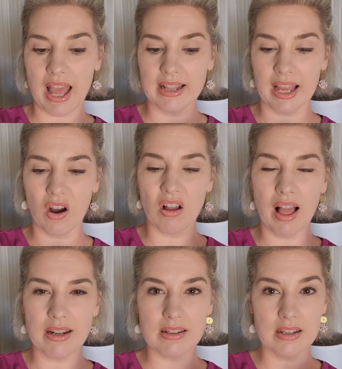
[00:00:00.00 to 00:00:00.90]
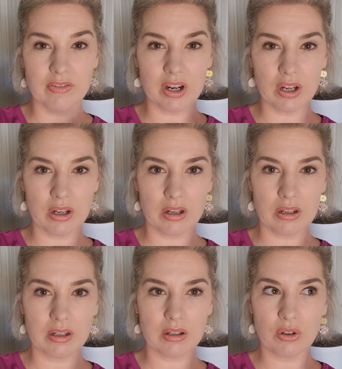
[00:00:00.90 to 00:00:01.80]
and they all had different
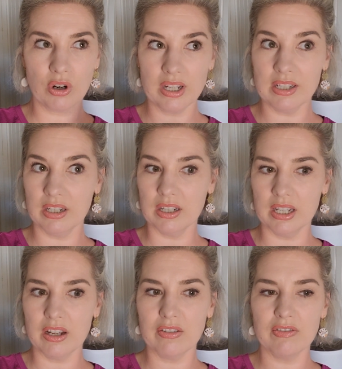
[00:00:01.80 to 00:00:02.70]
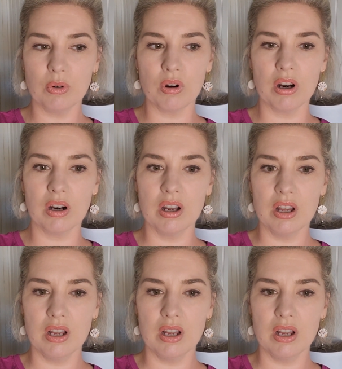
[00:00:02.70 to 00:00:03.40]
criteria for,